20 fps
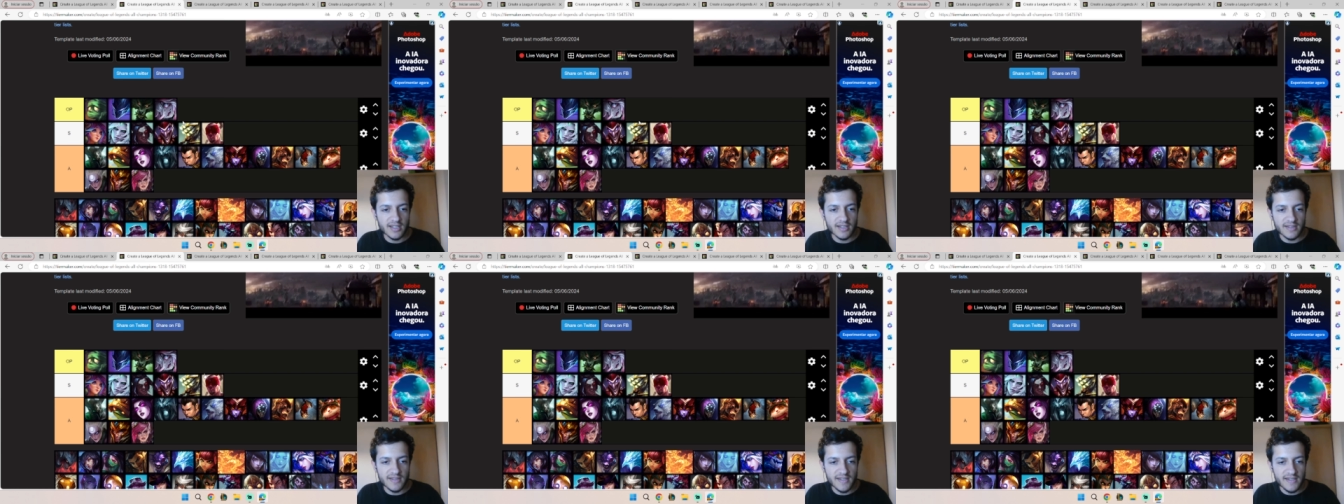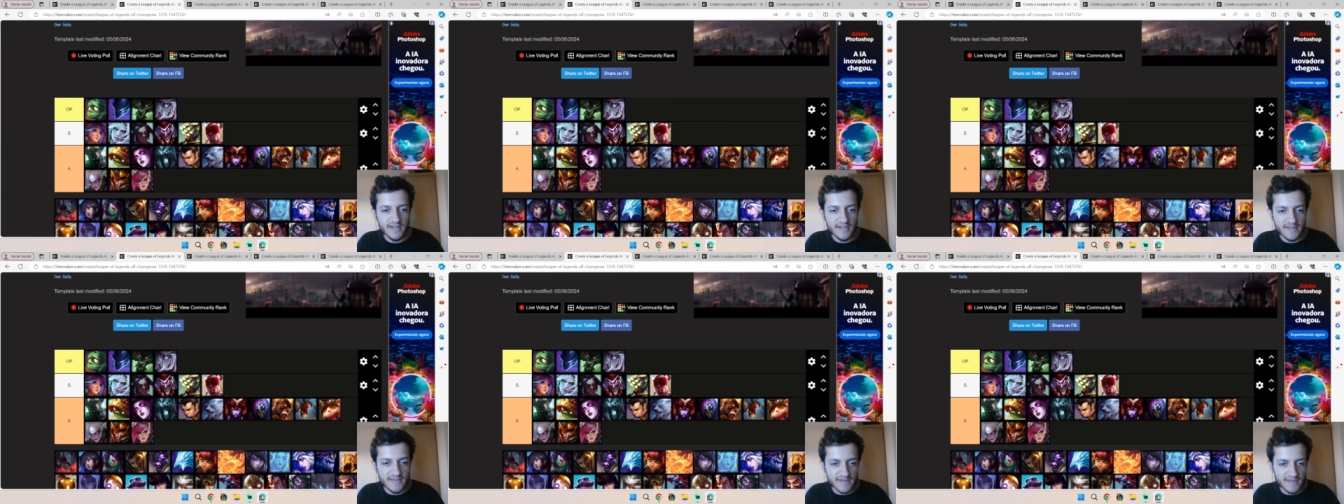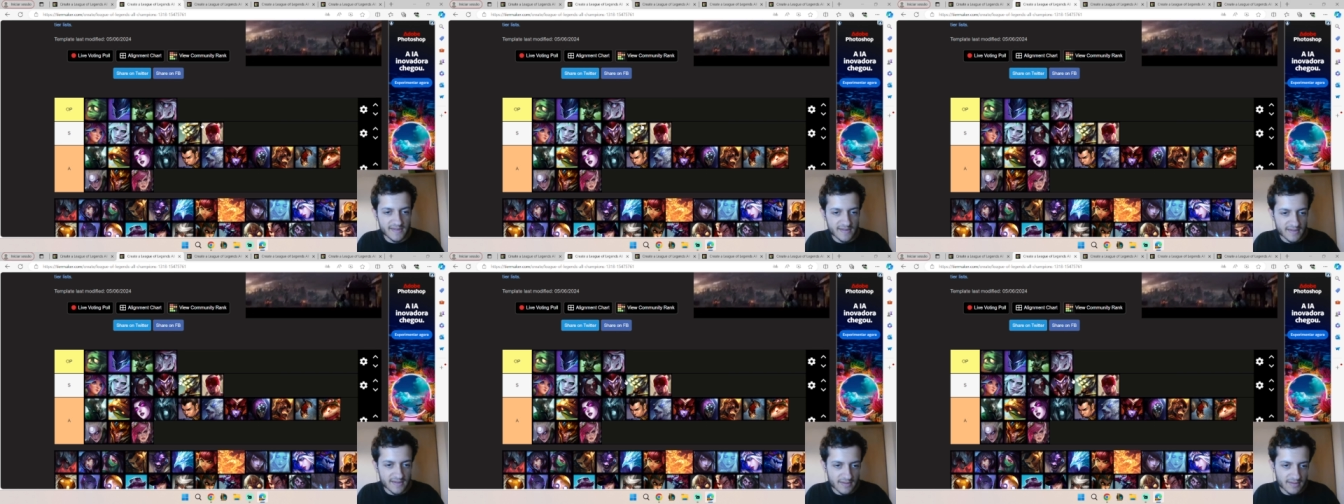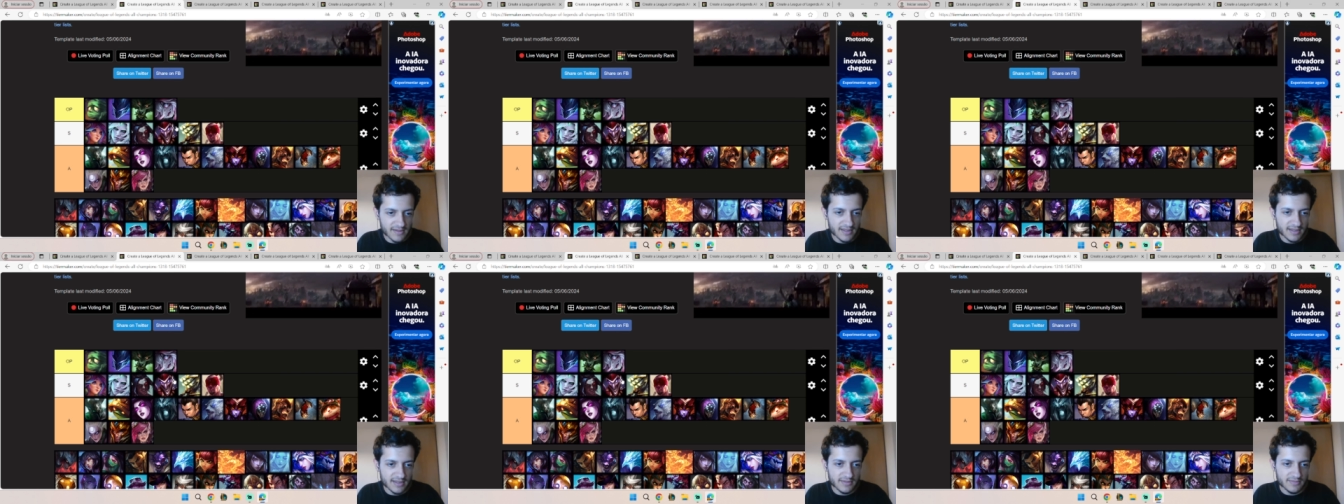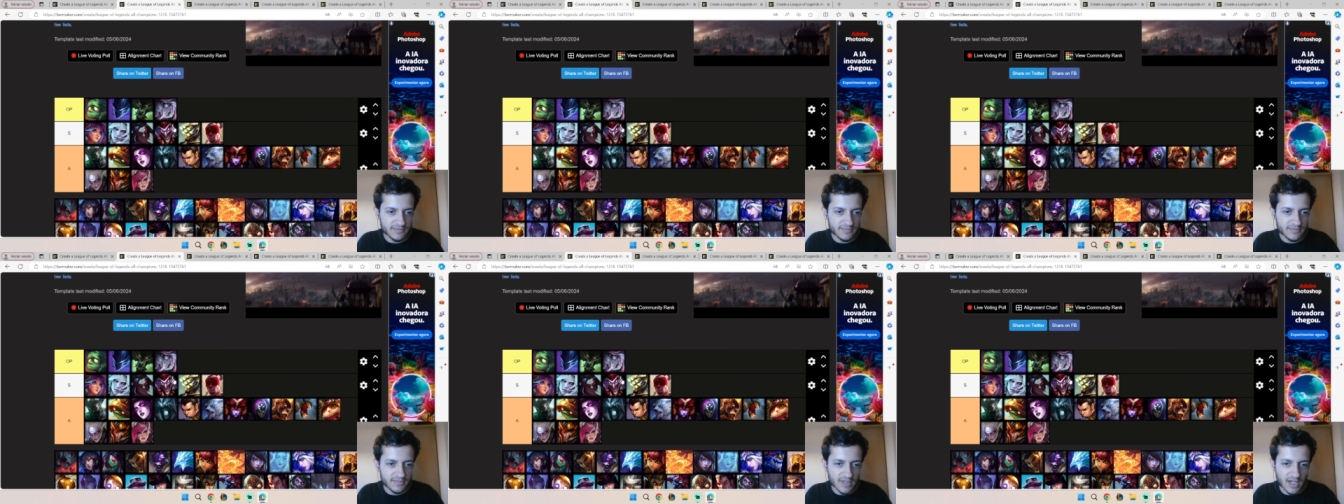These
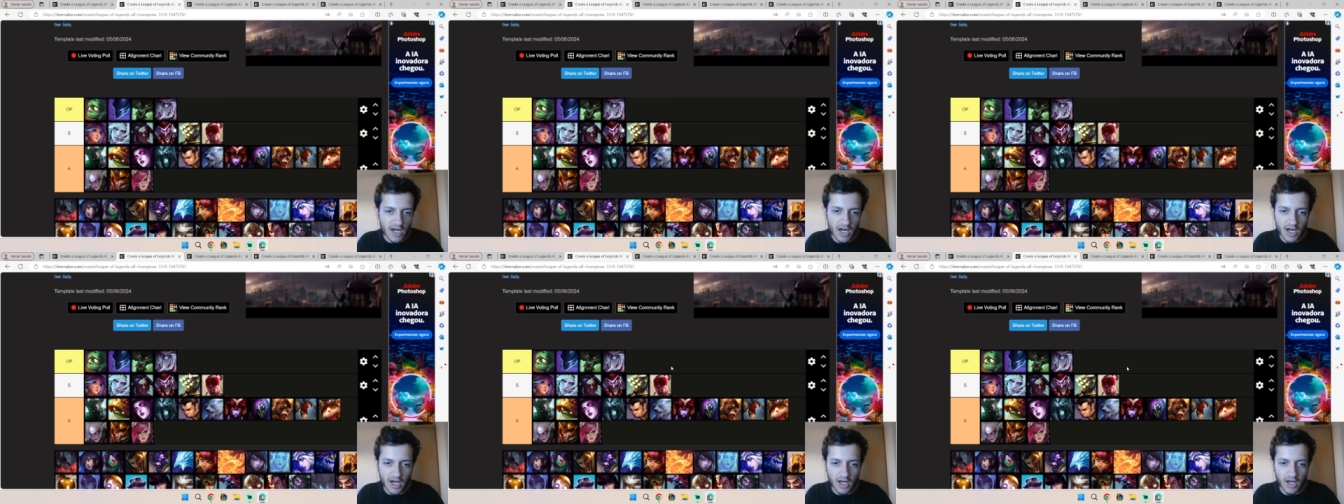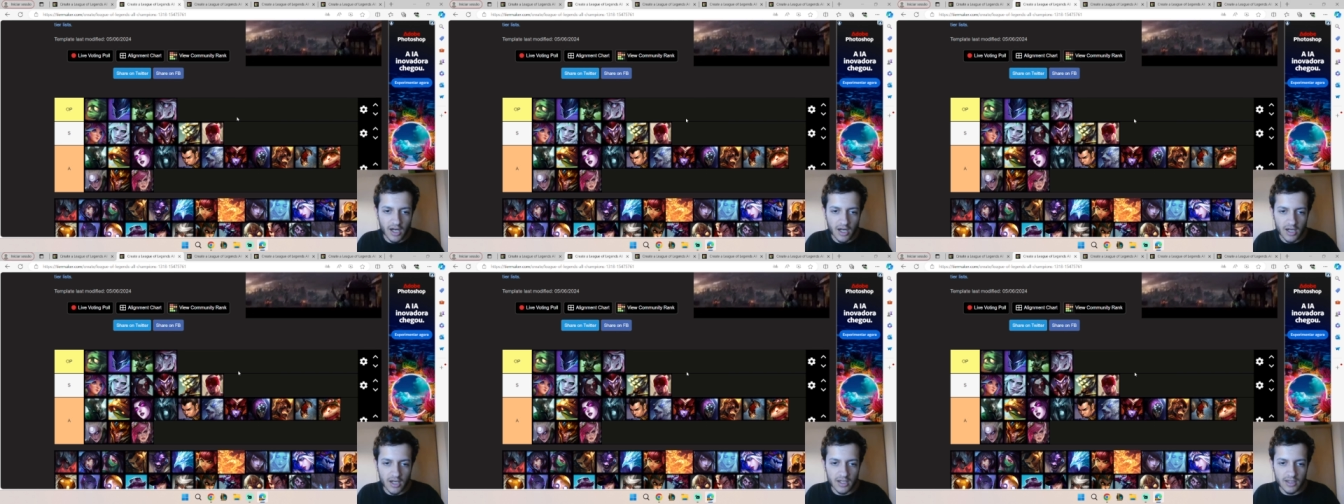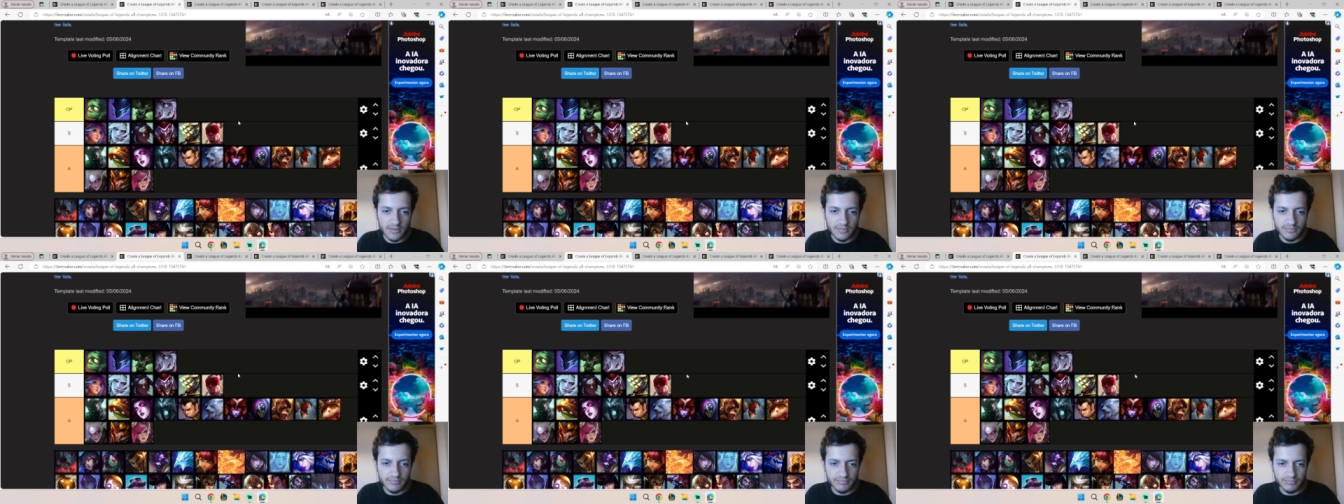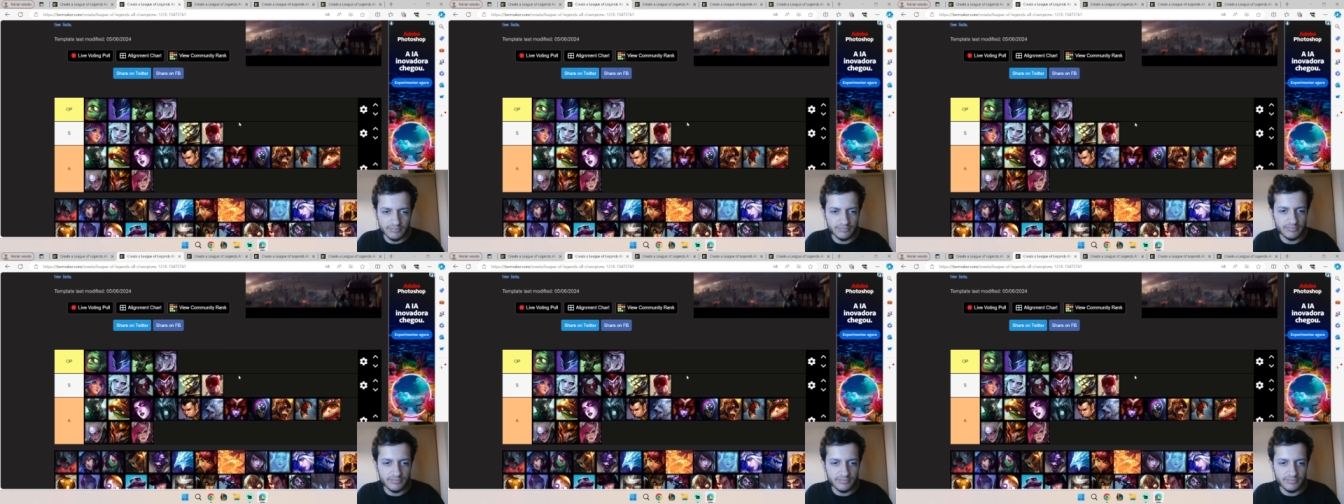are